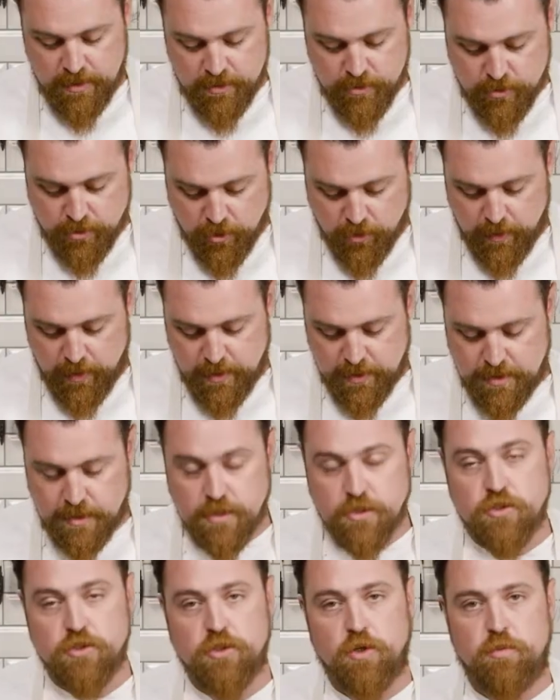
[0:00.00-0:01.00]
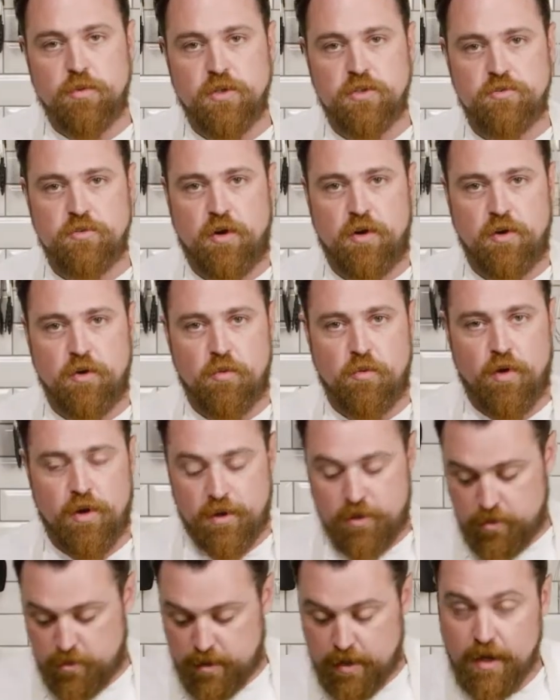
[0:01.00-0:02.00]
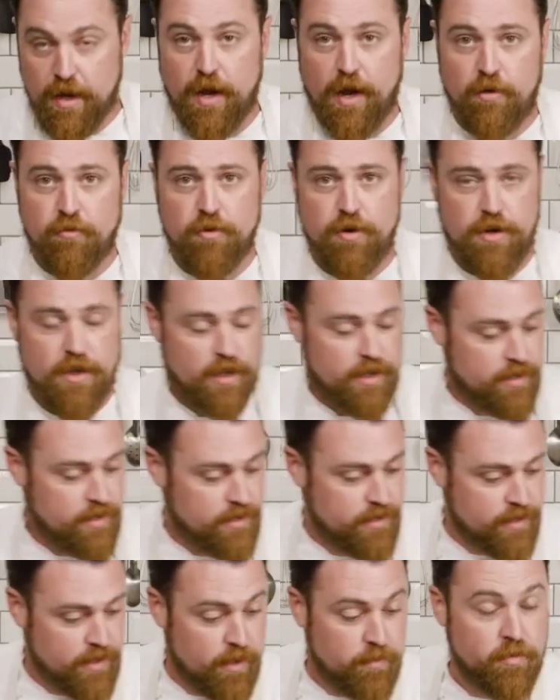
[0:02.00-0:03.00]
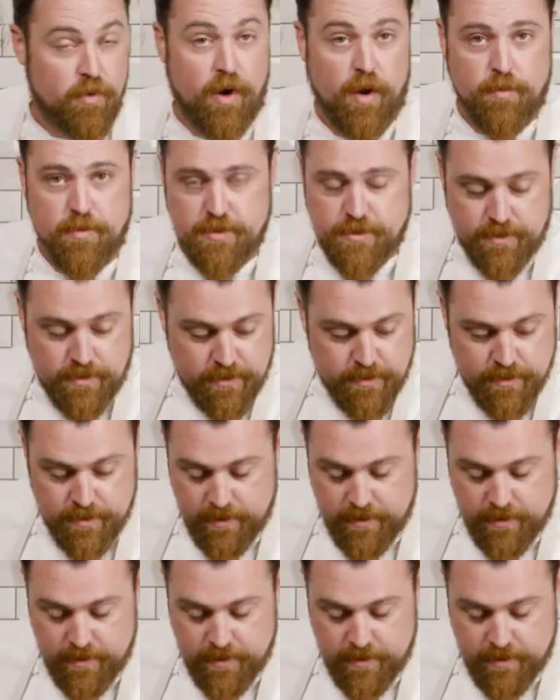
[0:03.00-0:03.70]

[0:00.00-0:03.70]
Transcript: so easy and so much fun. You'll want to do it every day. I promise you.